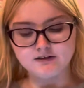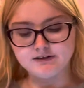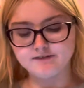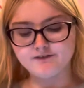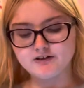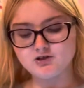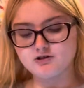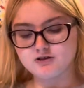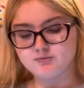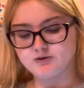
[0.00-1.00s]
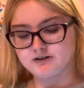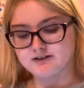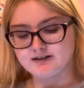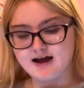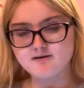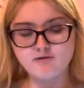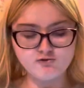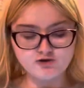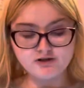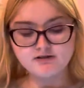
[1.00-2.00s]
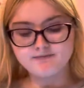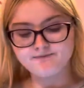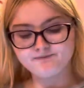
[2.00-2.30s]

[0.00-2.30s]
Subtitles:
Dylan Finchin just put the sad emojis.